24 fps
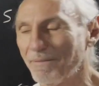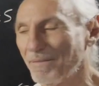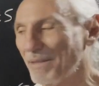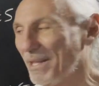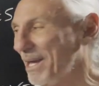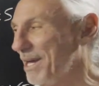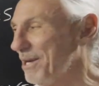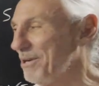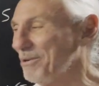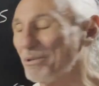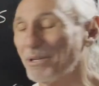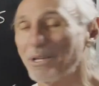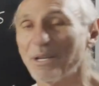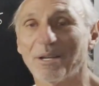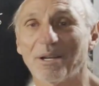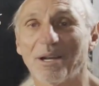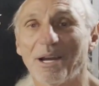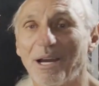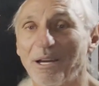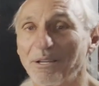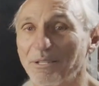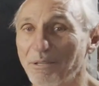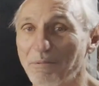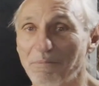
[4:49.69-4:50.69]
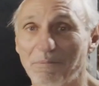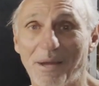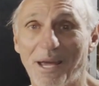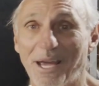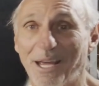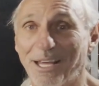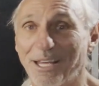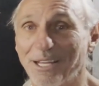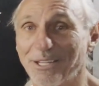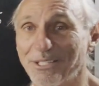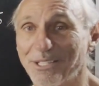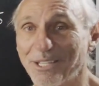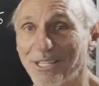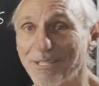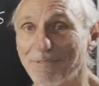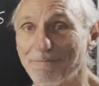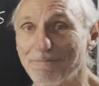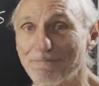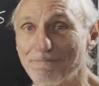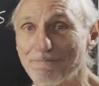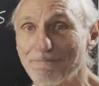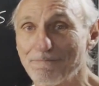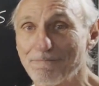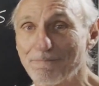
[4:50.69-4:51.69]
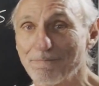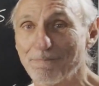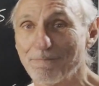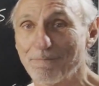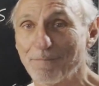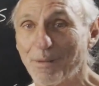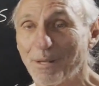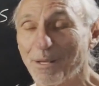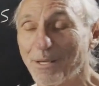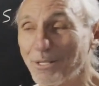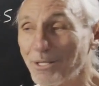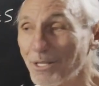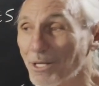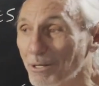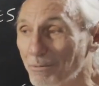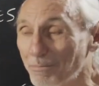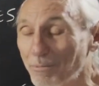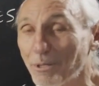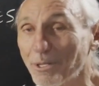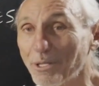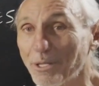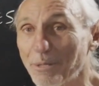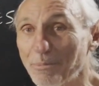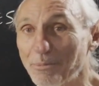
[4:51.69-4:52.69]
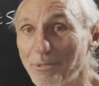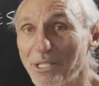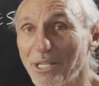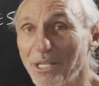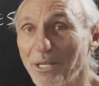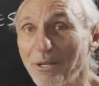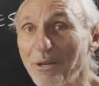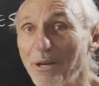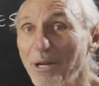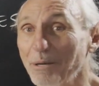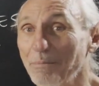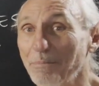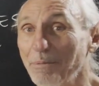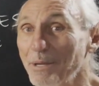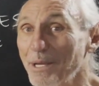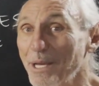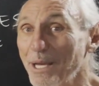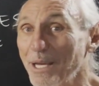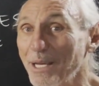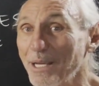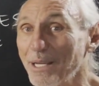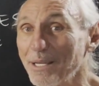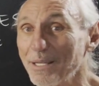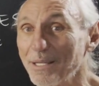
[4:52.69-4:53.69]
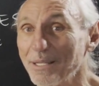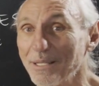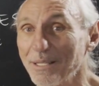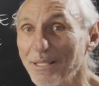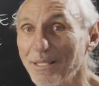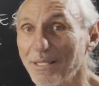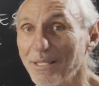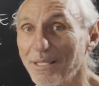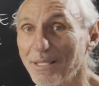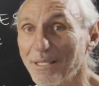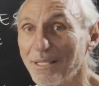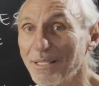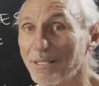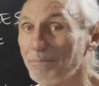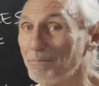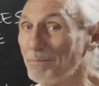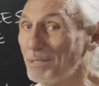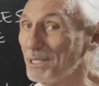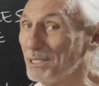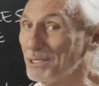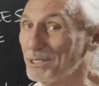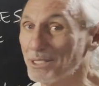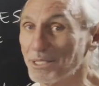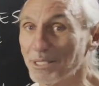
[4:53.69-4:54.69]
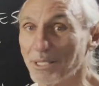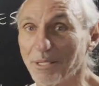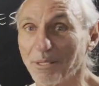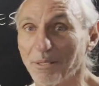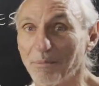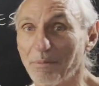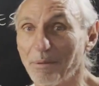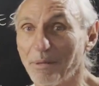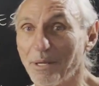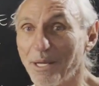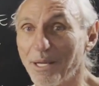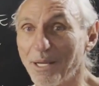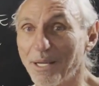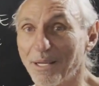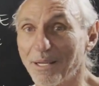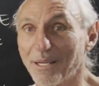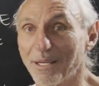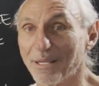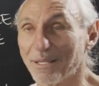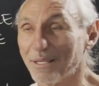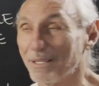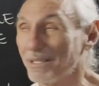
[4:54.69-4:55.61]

I don't care how you package it. You can put lipstick on a pig, but it's still pig.